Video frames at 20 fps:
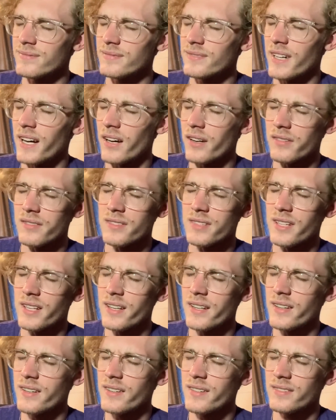Out of
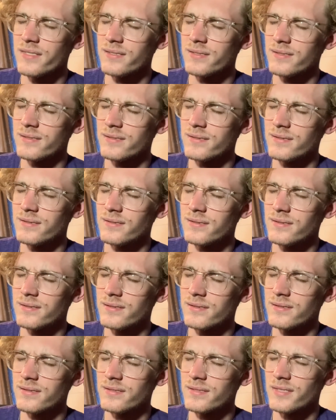10,
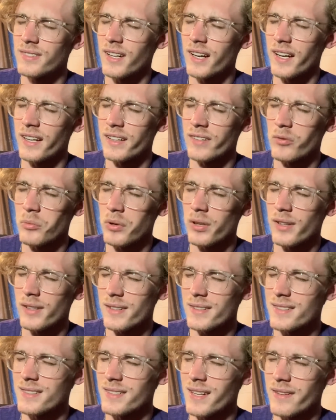I'd give it probably like a
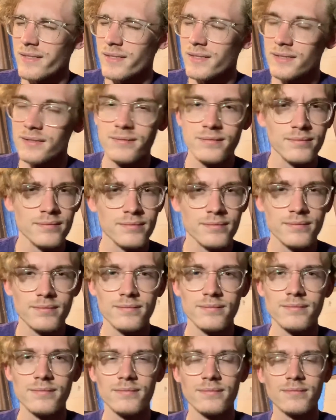7,
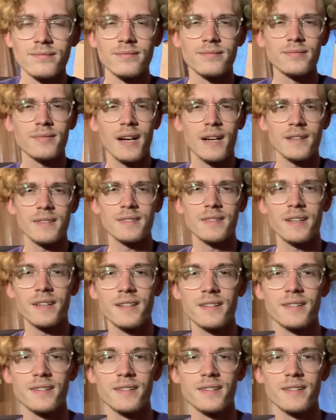I'd say.